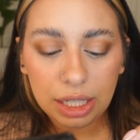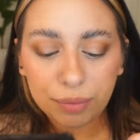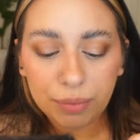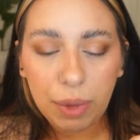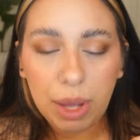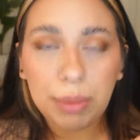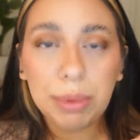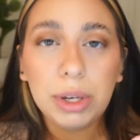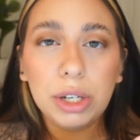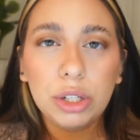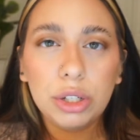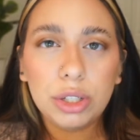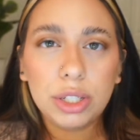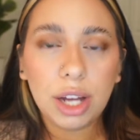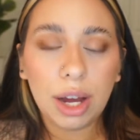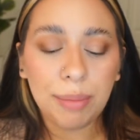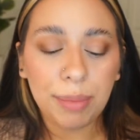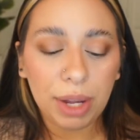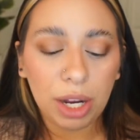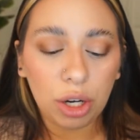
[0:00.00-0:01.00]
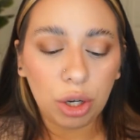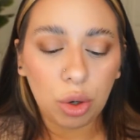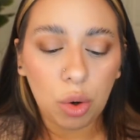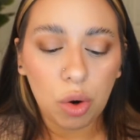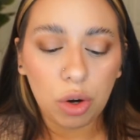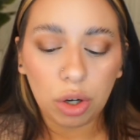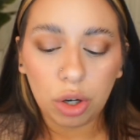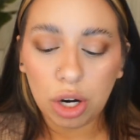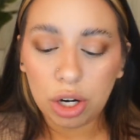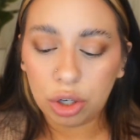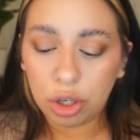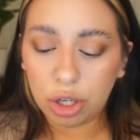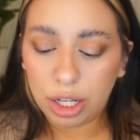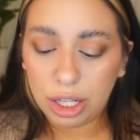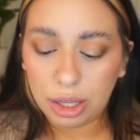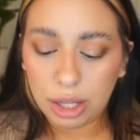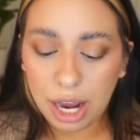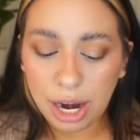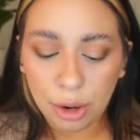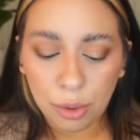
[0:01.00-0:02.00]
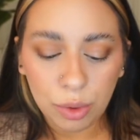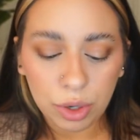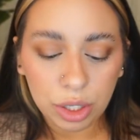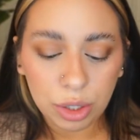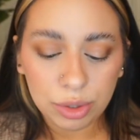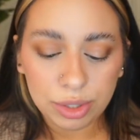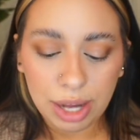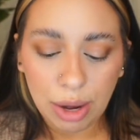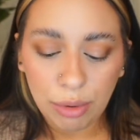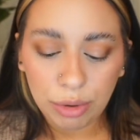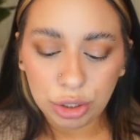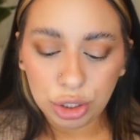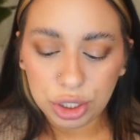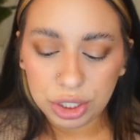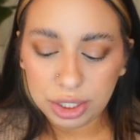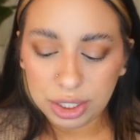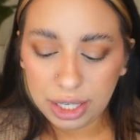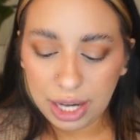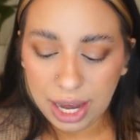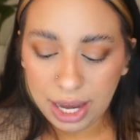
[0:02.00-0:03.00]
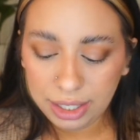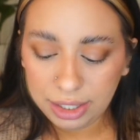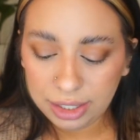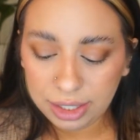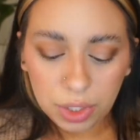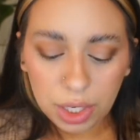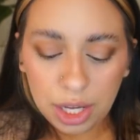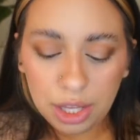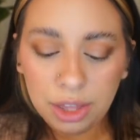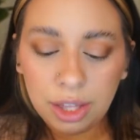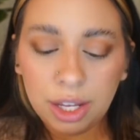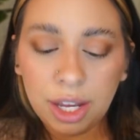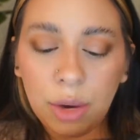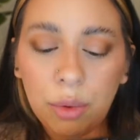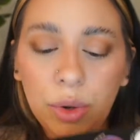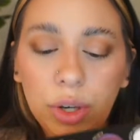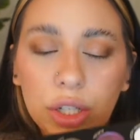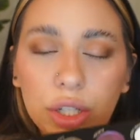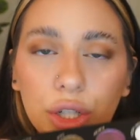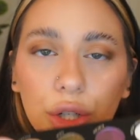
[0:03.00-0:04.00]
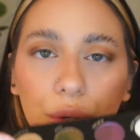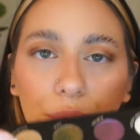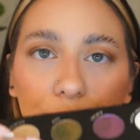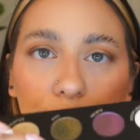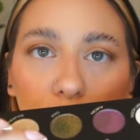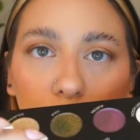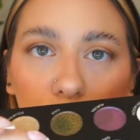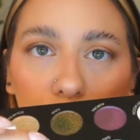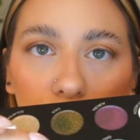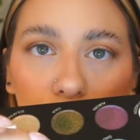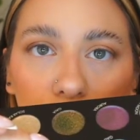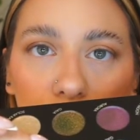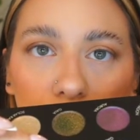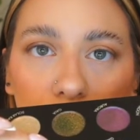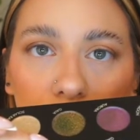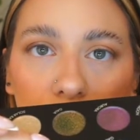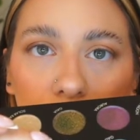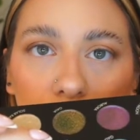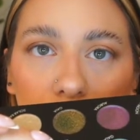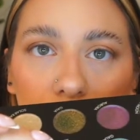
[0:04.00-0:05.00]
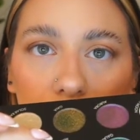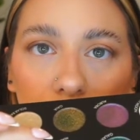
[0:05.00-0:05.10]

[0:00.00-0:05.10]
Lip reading: Maybe I'll use that on my inner corner underneath. I don't want to use that one just yet. I think I want to do Martian.